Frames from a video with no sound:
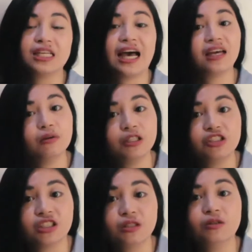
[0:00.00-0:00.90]
Ahia
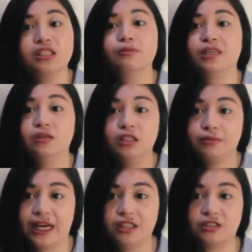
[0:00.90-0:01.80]
Wiljan, who is my unit
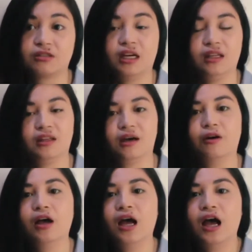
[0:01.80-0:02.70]
manager right now.
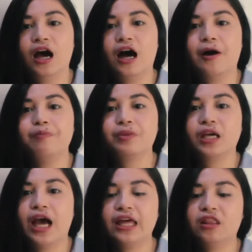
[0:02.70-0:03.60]

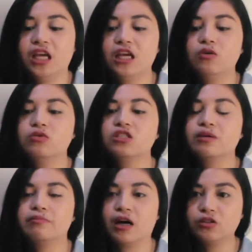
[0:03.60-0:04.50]
I think he was
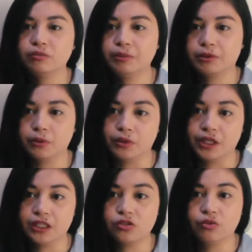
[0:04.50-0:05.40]
about to be
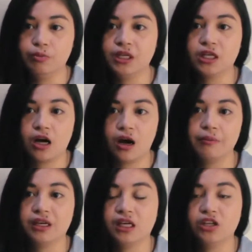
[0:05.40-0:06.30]
promoted to
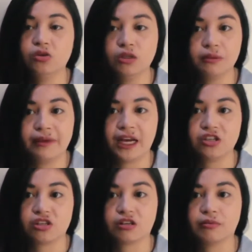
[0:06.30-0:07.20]
becoming a unit
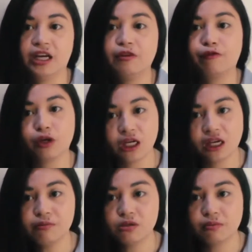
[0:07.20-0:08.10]
manager. And for him
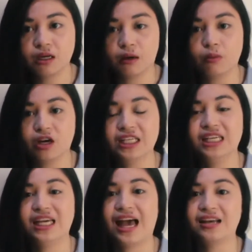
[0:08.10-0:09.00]
to become one, he
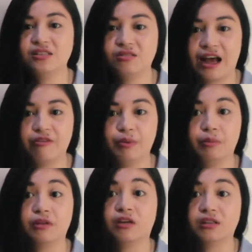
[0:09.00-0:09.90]
has to have
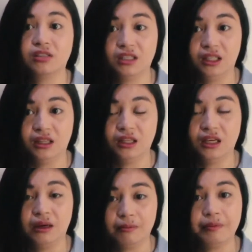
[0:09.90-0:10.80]
people underneath
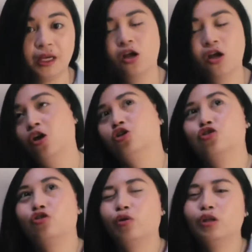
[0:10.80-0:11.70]
him.
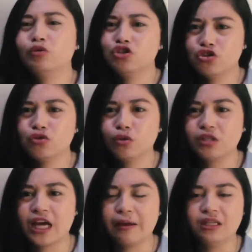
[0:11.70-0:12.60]
So it was just so
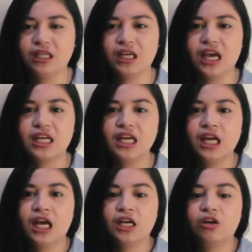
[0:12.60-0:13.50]
timely. And,
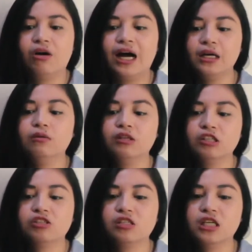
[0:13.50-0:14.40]
Ahia
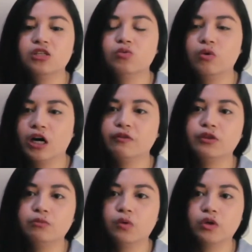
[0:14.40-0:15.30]
Wiljan is one of the
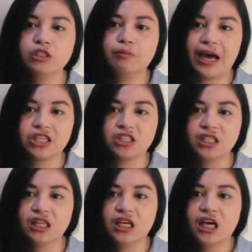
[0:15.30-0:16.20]
most
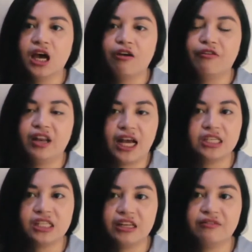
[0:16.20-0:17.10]
passionate
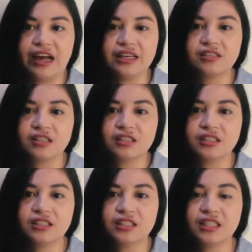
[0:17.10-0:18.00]
financial
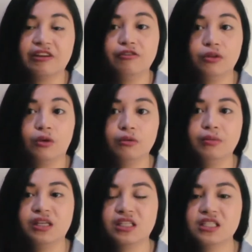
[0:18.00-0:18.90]
advisors that I've known,
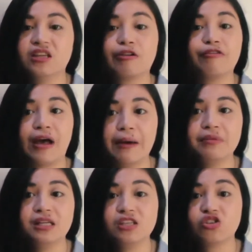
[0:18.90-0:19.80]
because their
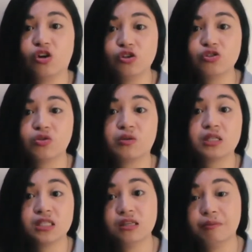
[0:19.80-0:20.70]
family is also a
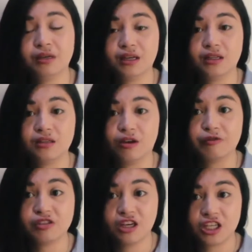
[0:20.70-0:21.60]
recipient of
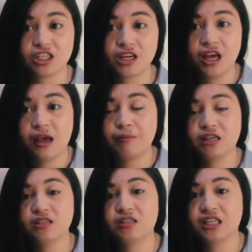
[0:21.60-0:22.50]
such.
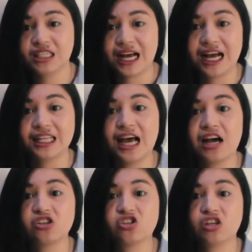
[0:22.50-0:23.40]
Because their dad
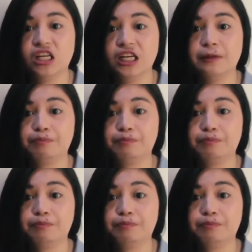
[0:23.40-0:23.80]
actually,